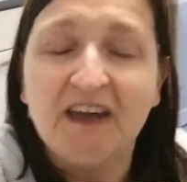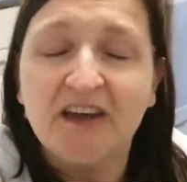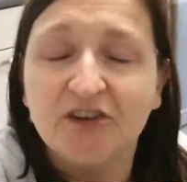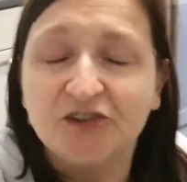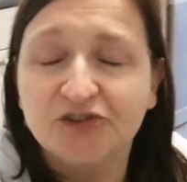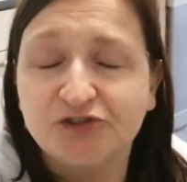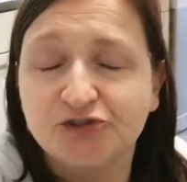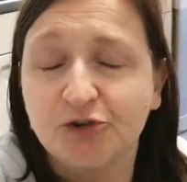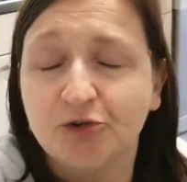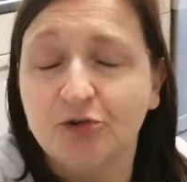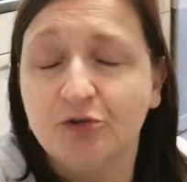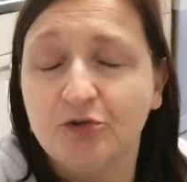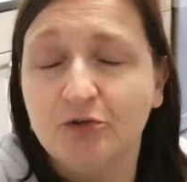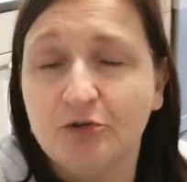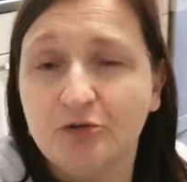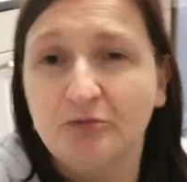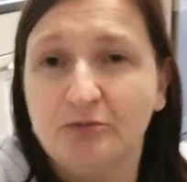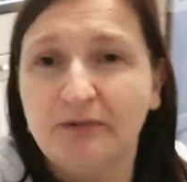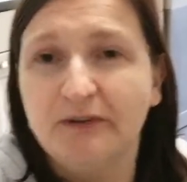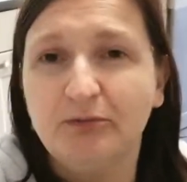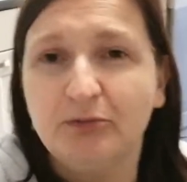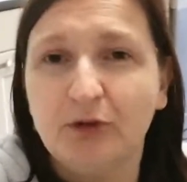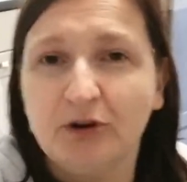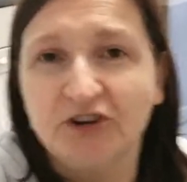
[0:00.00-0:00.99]
So
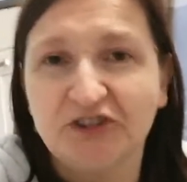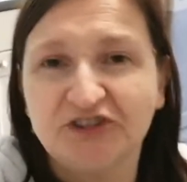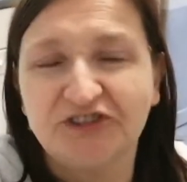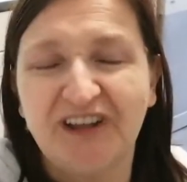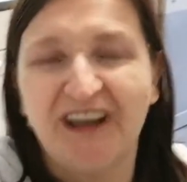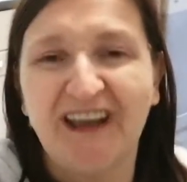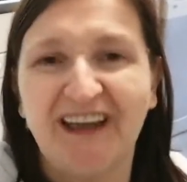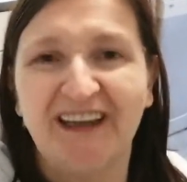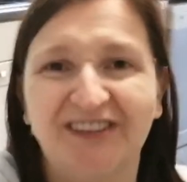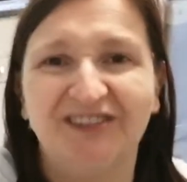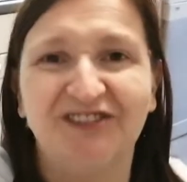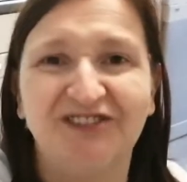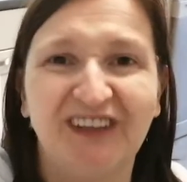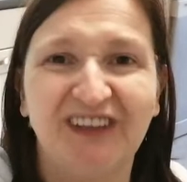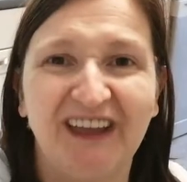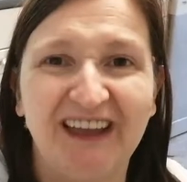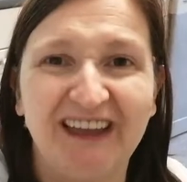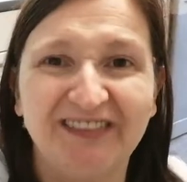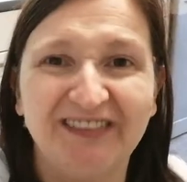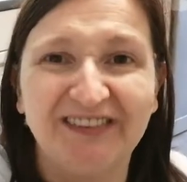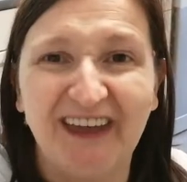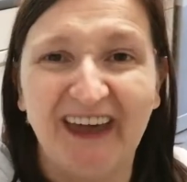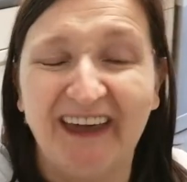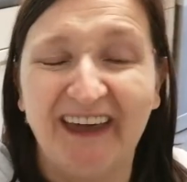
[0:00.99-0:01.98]
we watched that
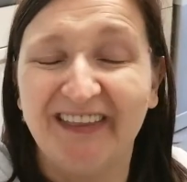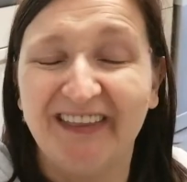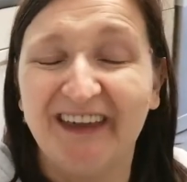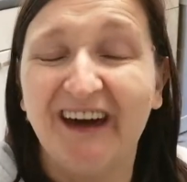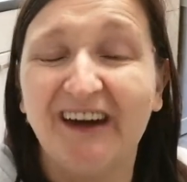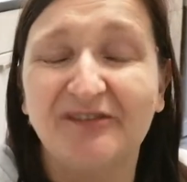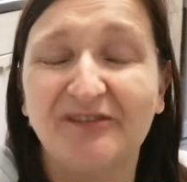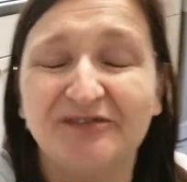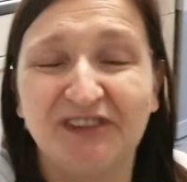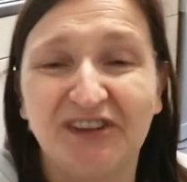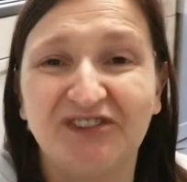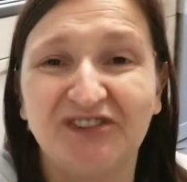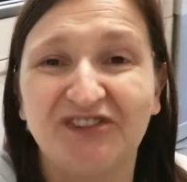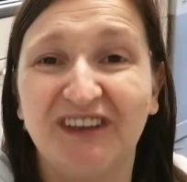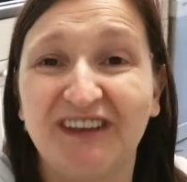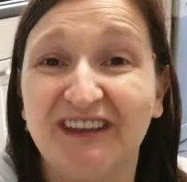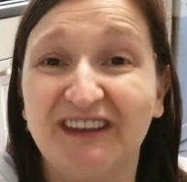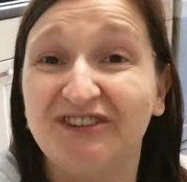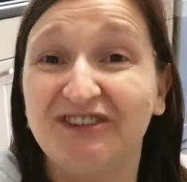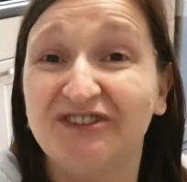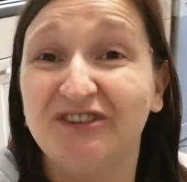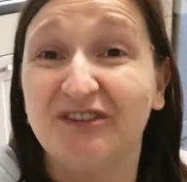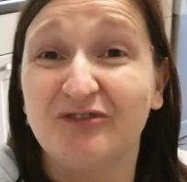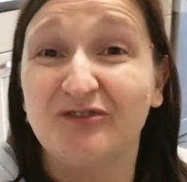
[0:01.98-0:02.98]
instead and I have to
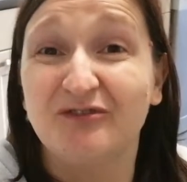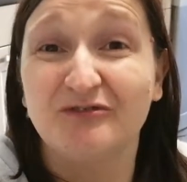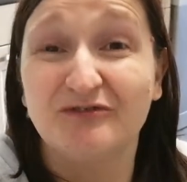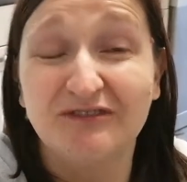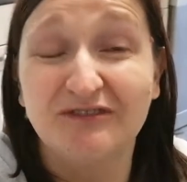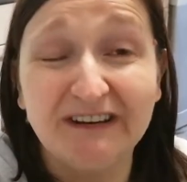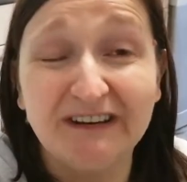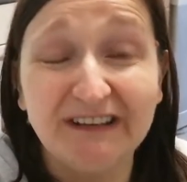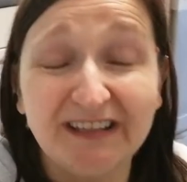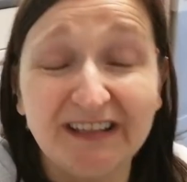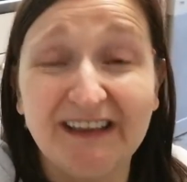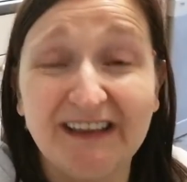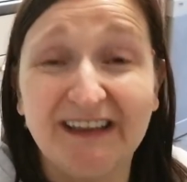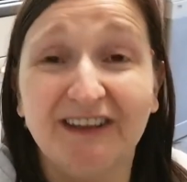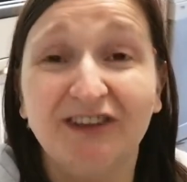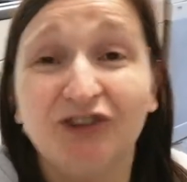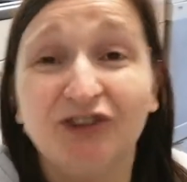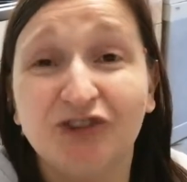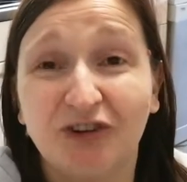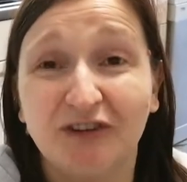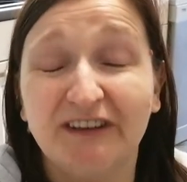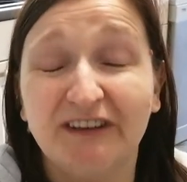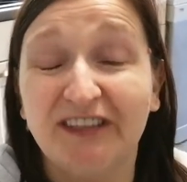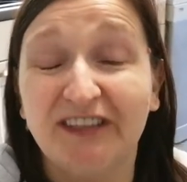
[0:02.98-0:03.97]
say she really
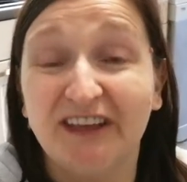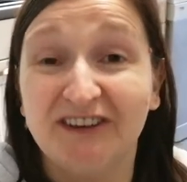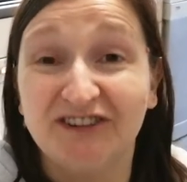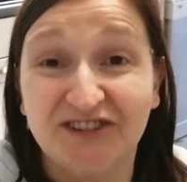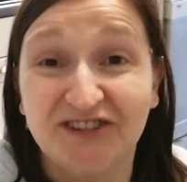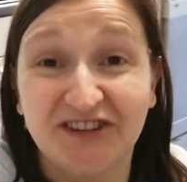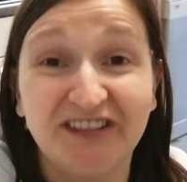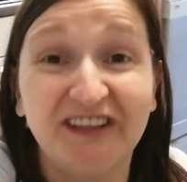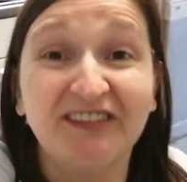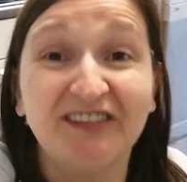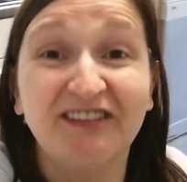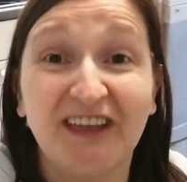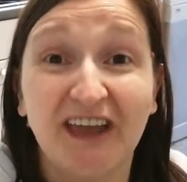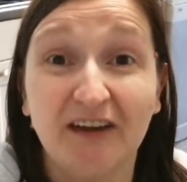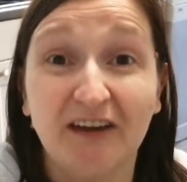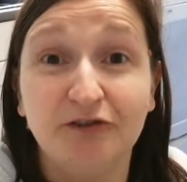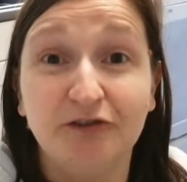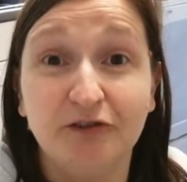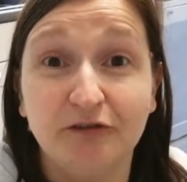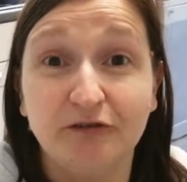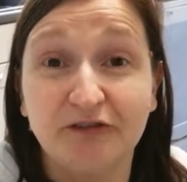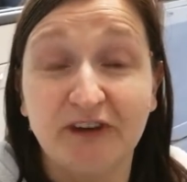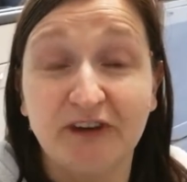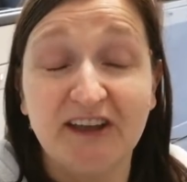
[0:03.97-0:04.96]
enjoyed it. She did get a
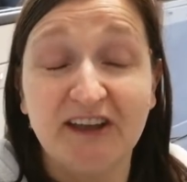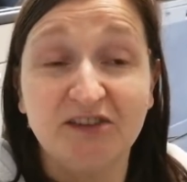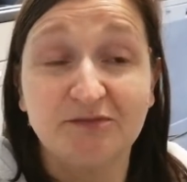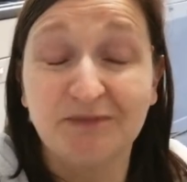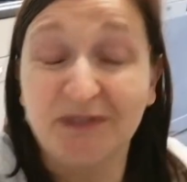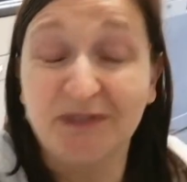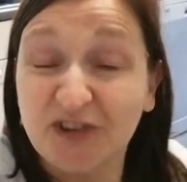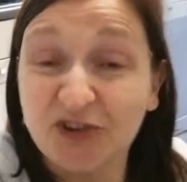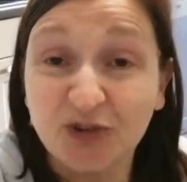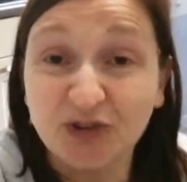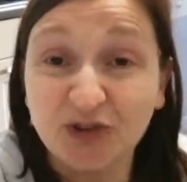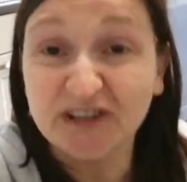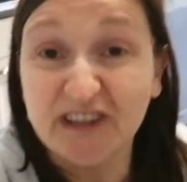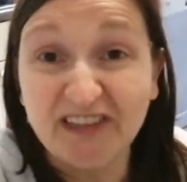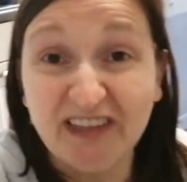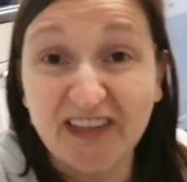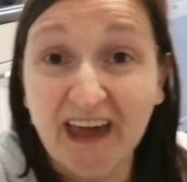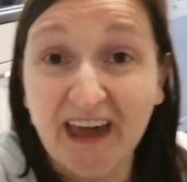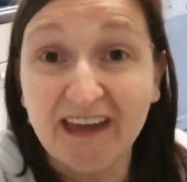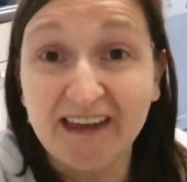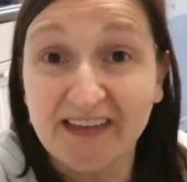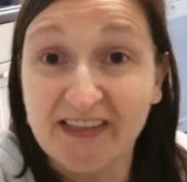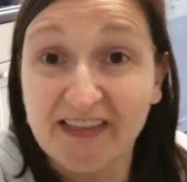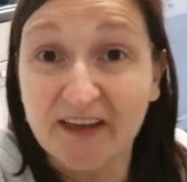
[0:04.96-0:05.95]
few frights but so did
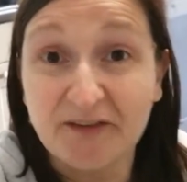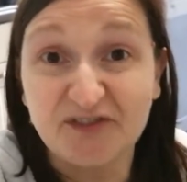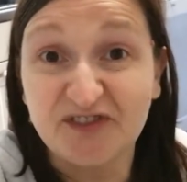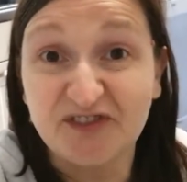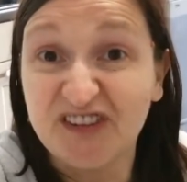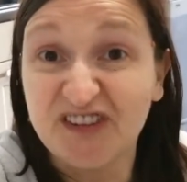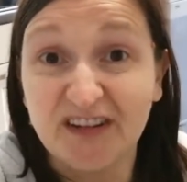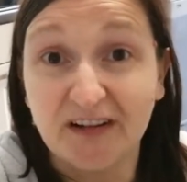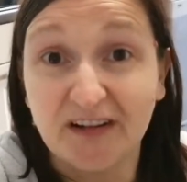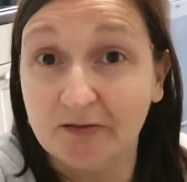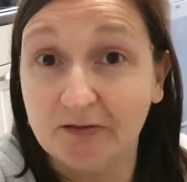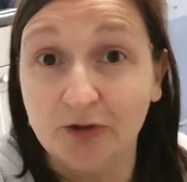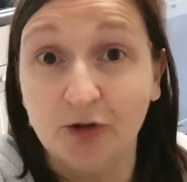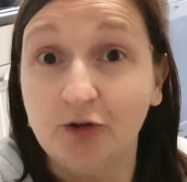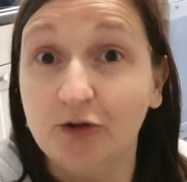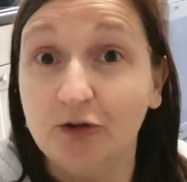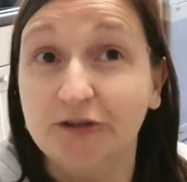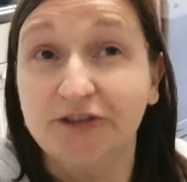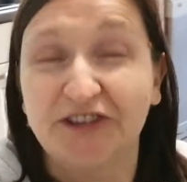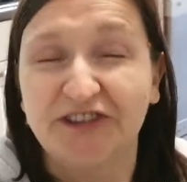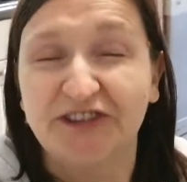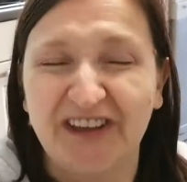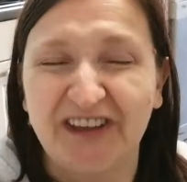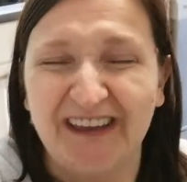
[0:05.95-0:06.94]
I and I've seen it
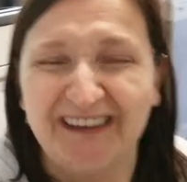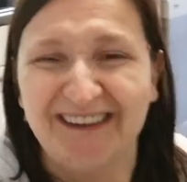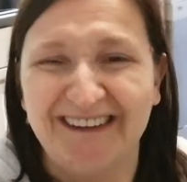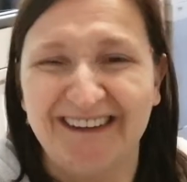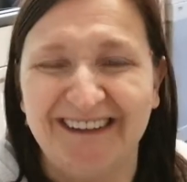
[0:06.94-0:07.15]
loads.